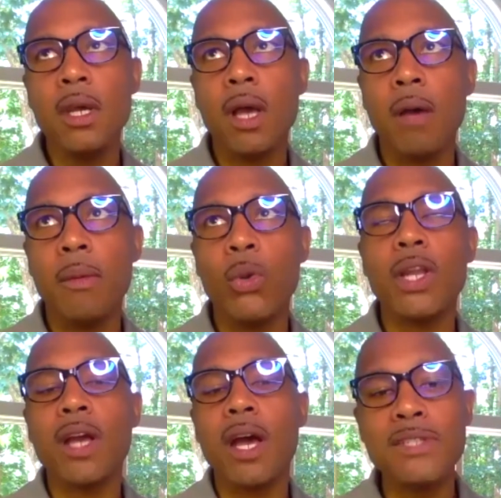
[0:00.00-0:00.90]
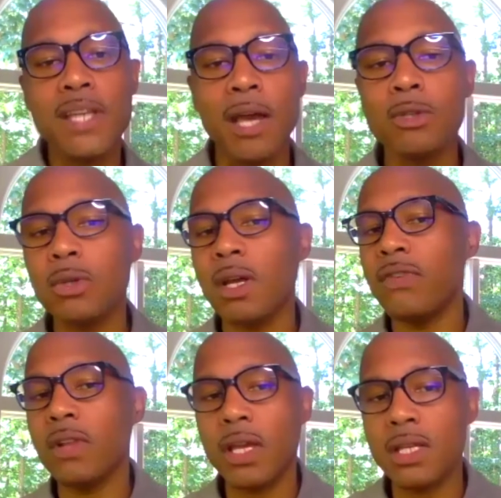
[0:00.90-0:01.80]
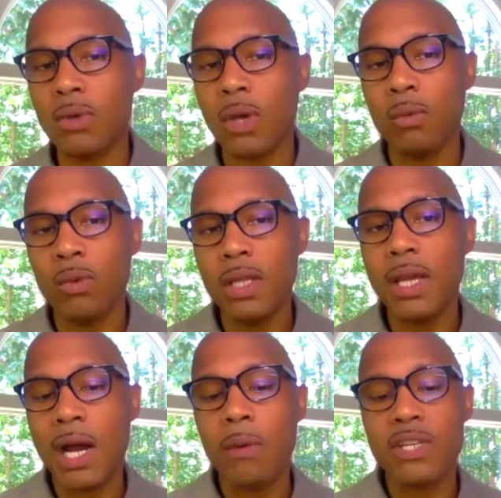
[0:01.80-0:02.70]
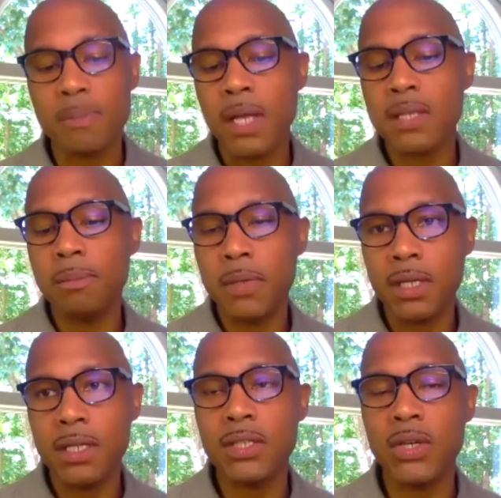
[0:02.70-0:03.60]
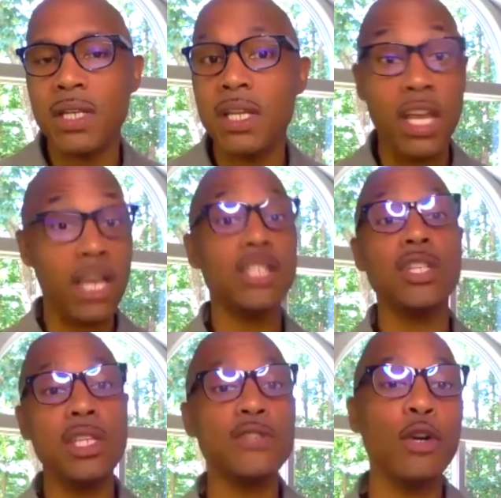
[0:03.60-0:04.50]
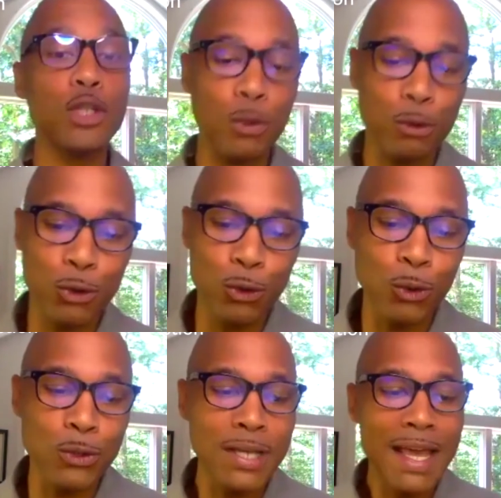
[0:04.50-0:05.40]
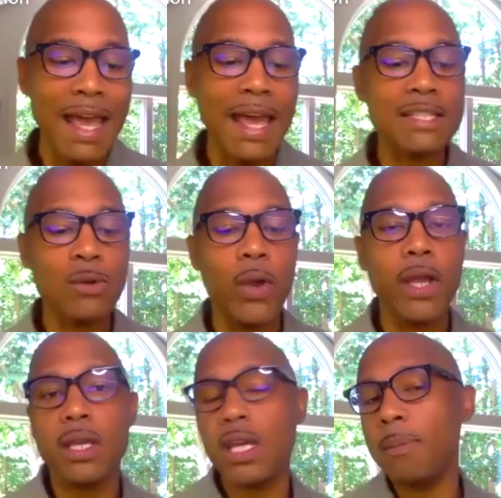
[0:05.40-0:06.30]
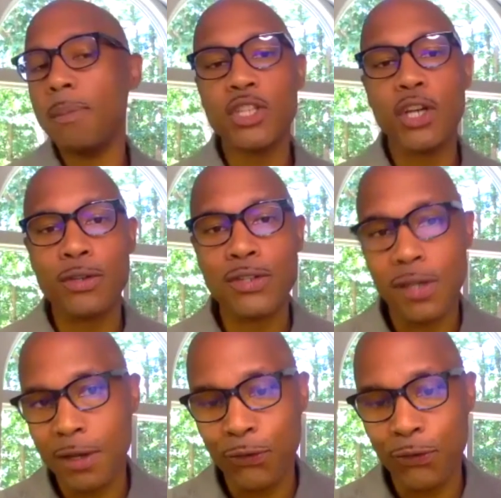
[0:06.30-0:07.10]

um, when it comes down to it i feel like it's really our responsibility to engage in these virtual tools as a way to keep each other safe